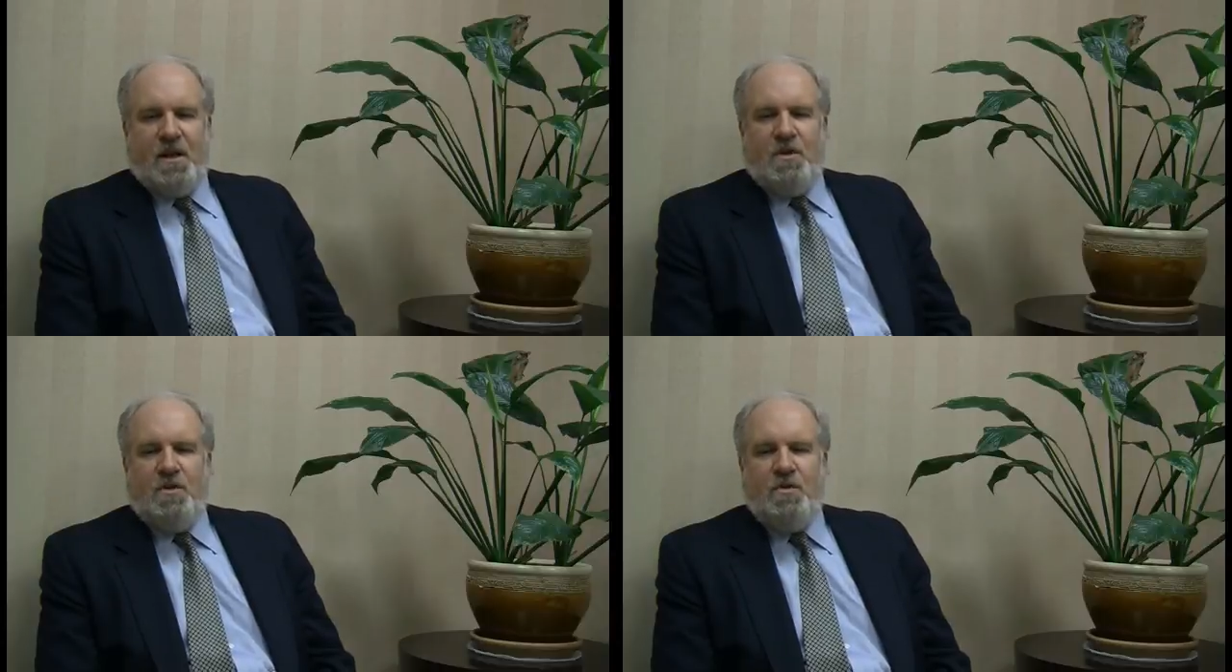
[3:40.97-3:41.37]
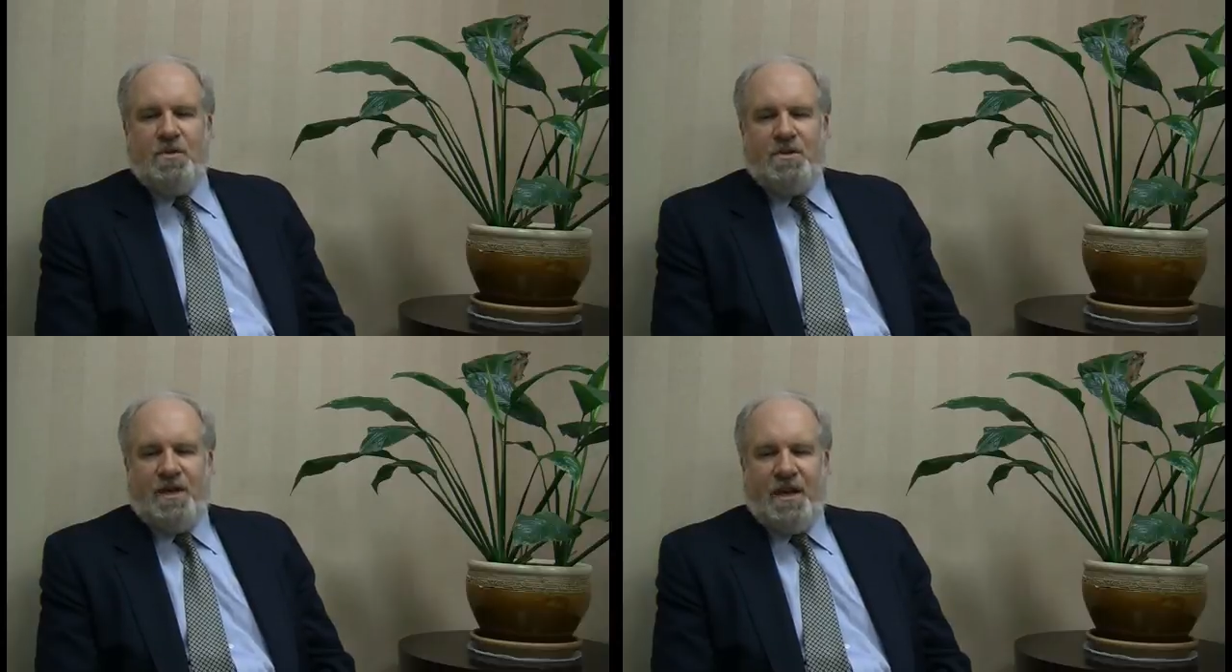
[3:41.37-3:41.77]
Humor
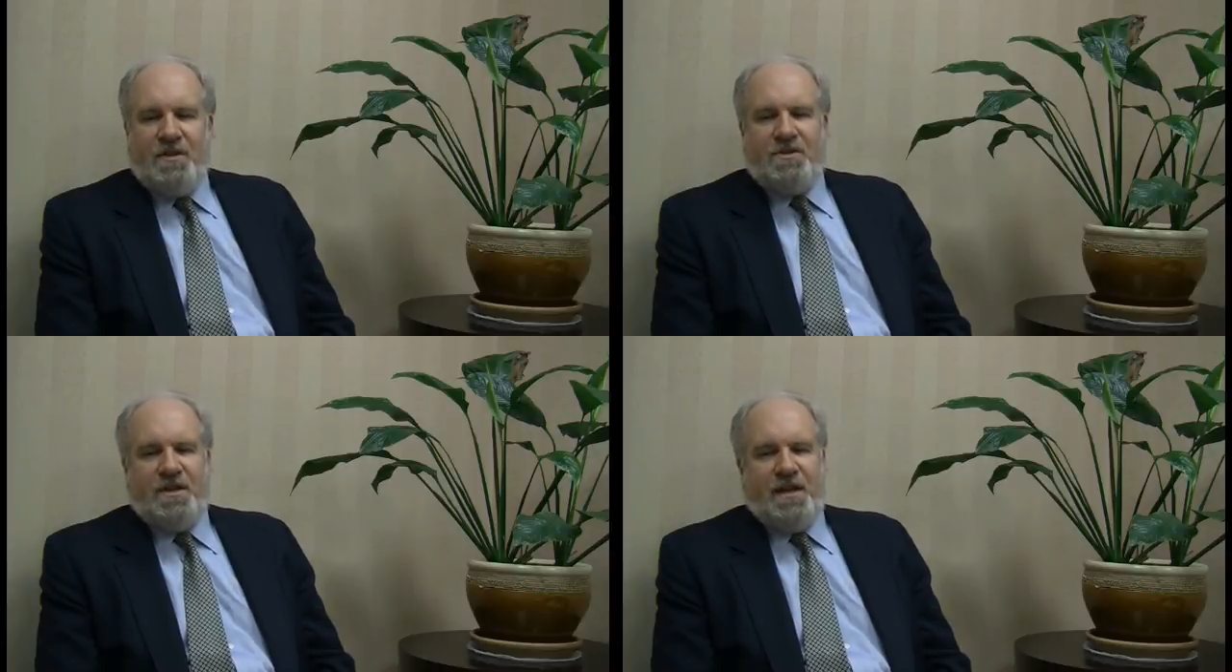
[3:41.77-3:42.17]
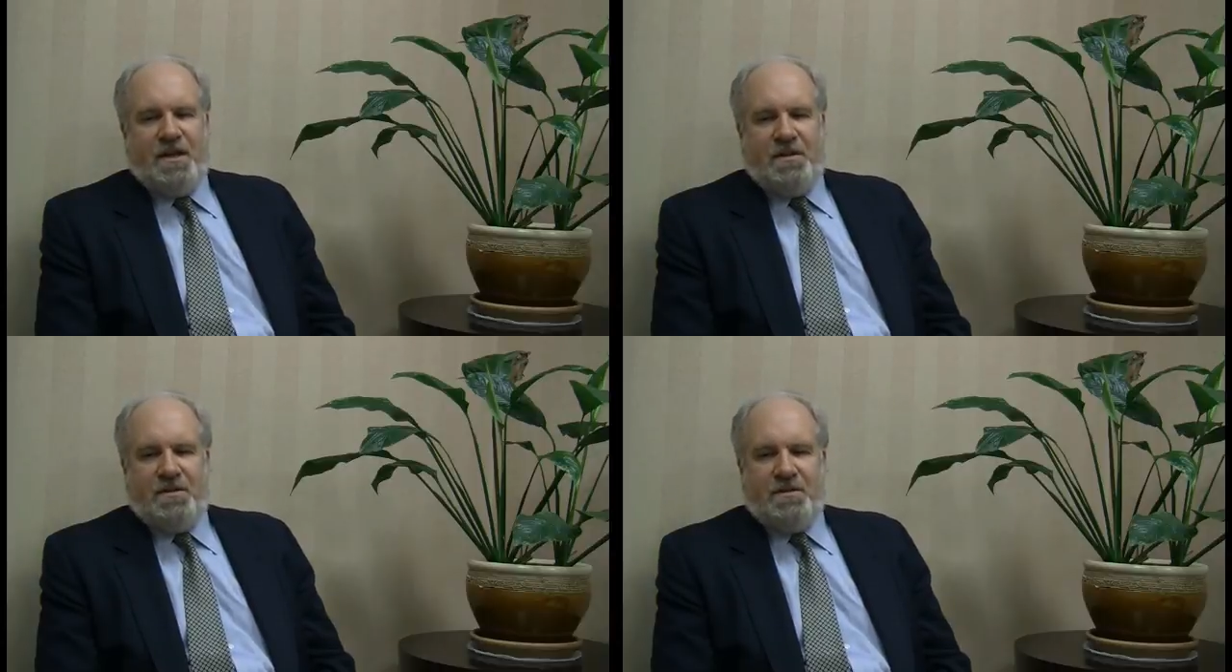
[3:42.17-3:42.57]
changes the
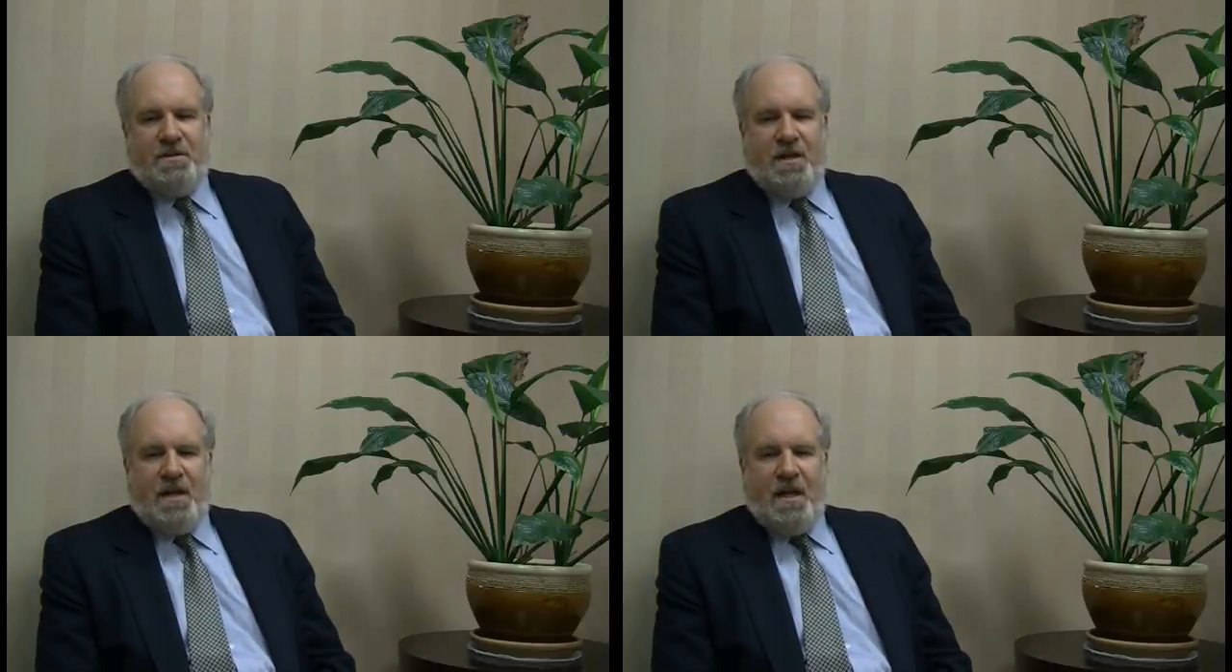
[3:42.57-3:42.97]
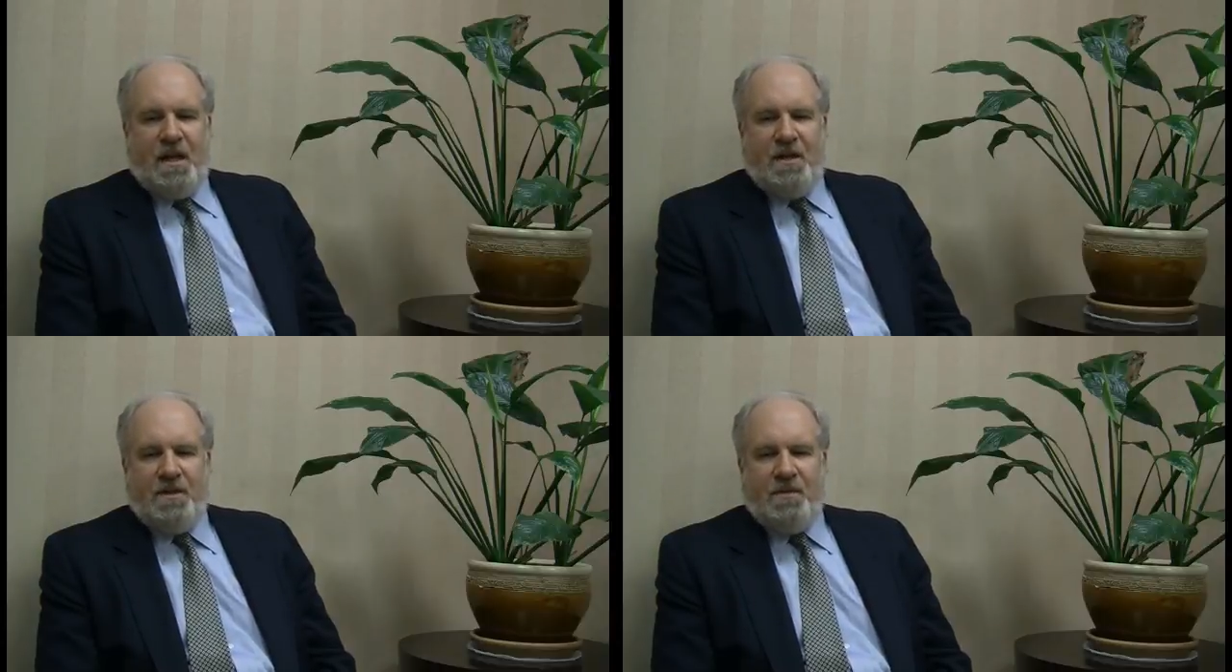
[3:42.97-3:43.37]
attitude
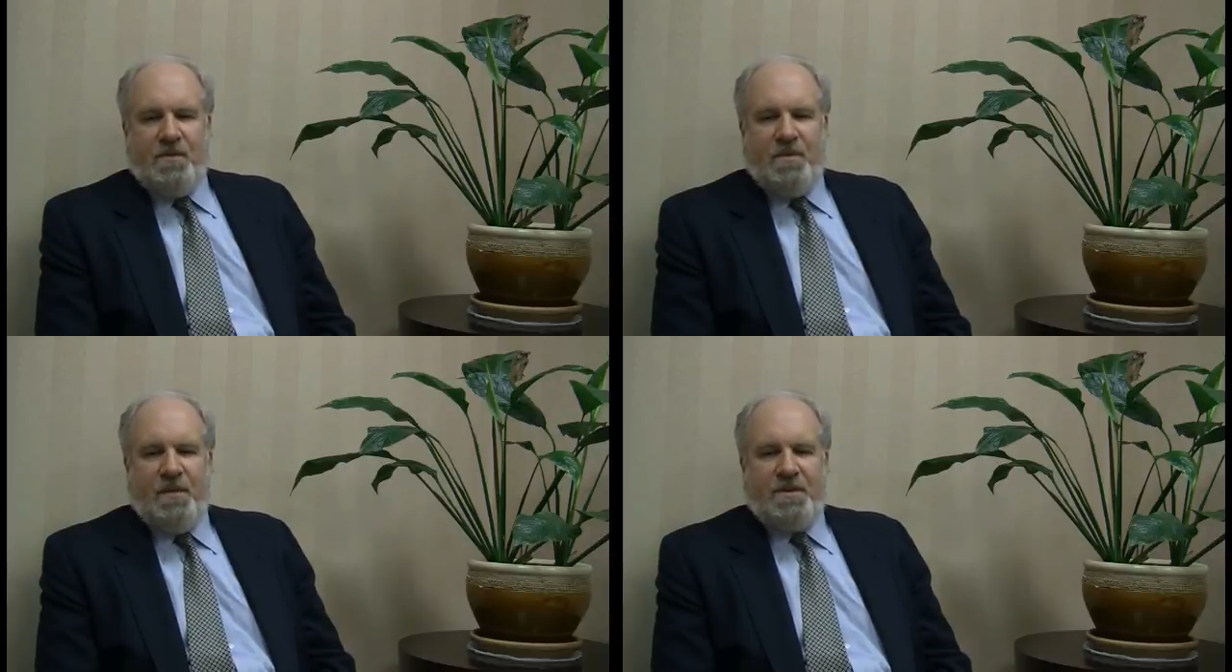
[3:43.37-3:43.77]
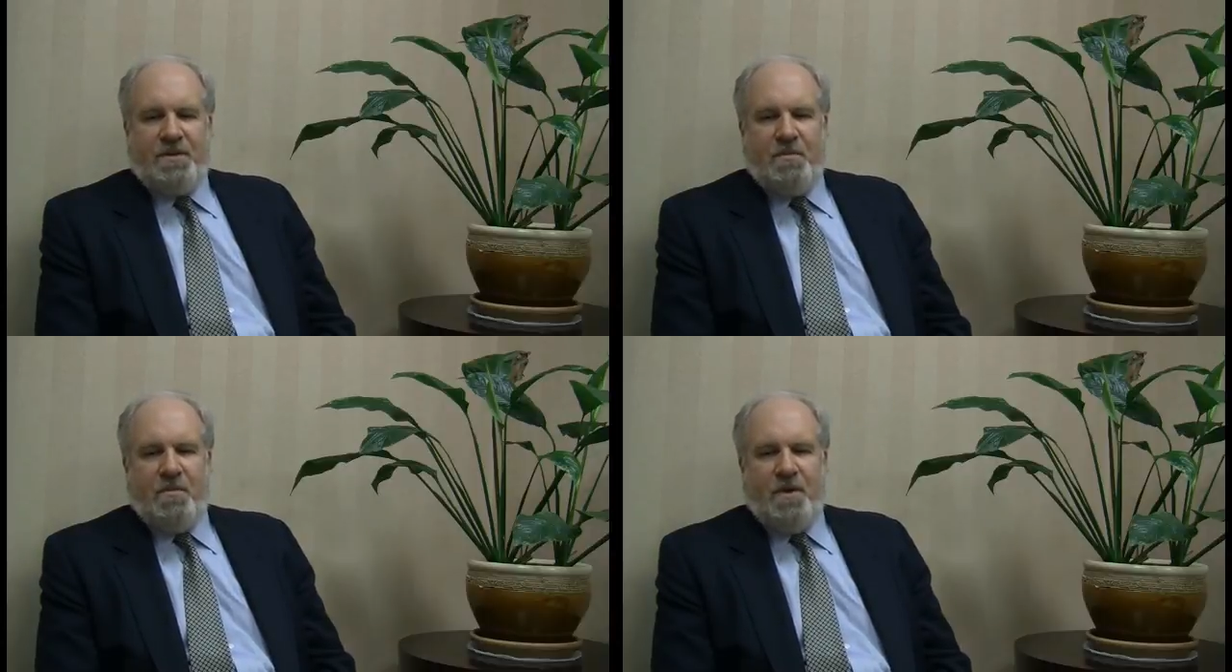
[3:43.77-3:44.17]
and therefore makes
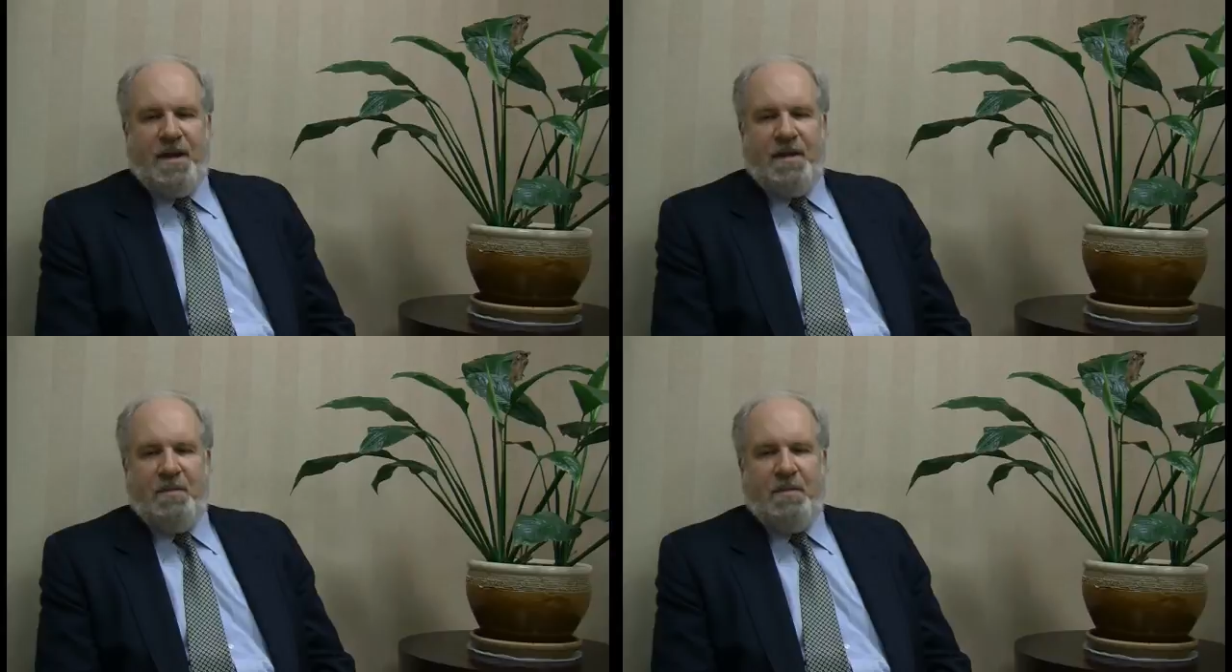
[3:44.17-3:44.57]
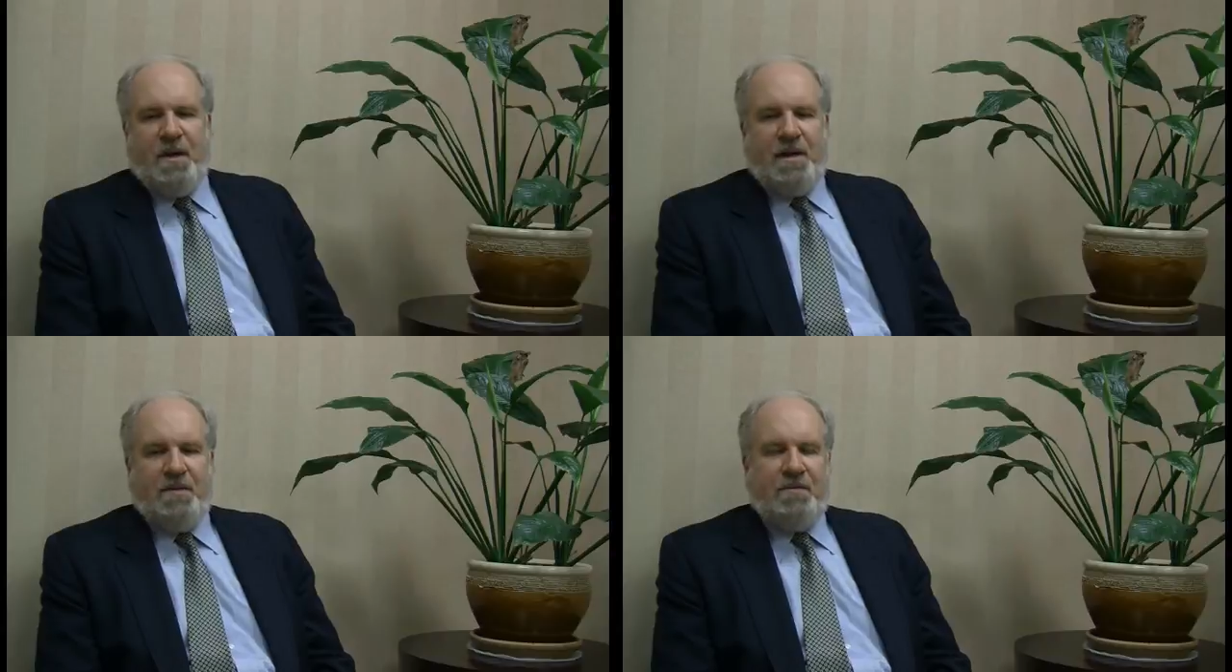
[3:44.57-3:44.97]
our brain and
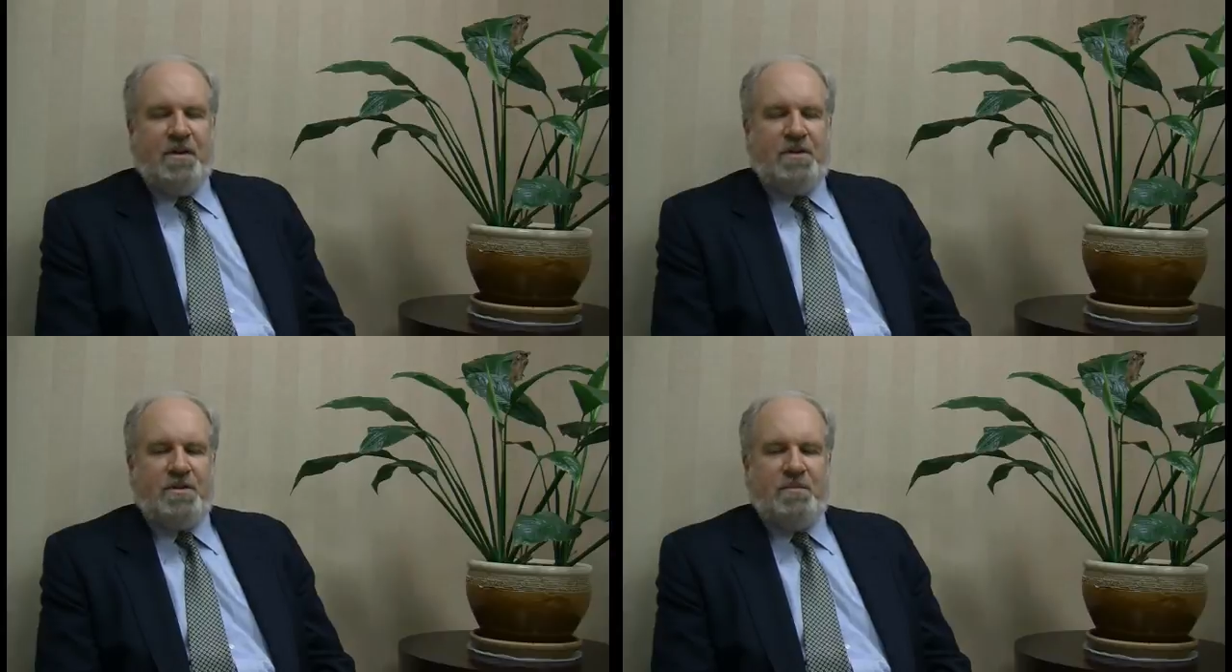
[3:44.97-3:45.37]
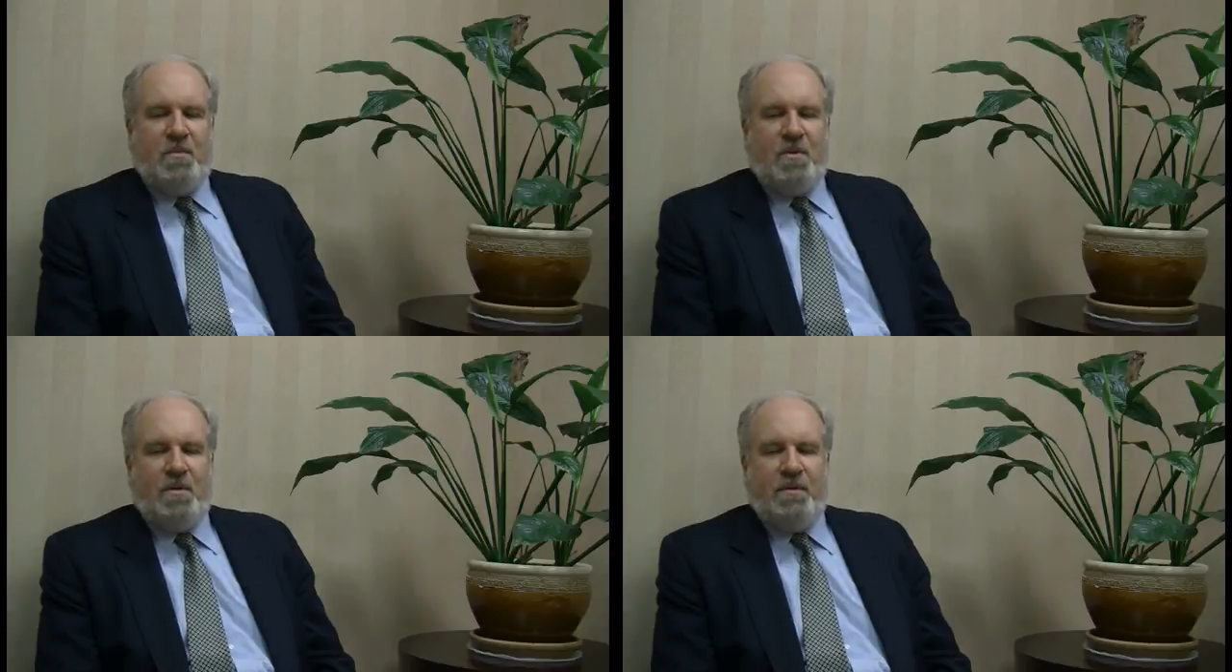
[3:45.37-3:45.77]
body function more